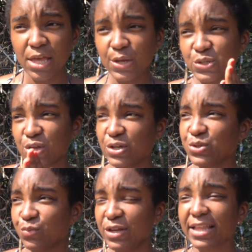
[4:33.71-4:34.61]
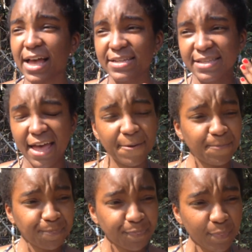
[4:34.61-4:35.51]
You start to realize that
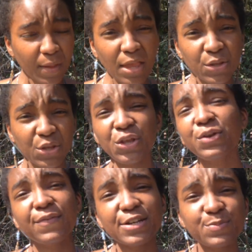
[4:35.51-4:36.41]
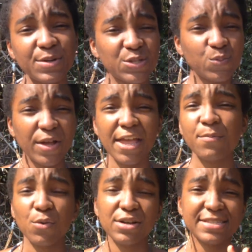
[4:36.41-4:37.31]
the universe puts way
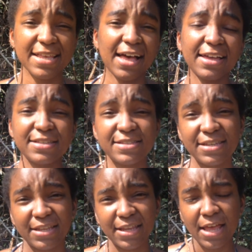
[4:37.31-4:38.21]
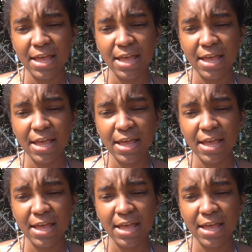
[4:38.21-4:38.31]
more signs than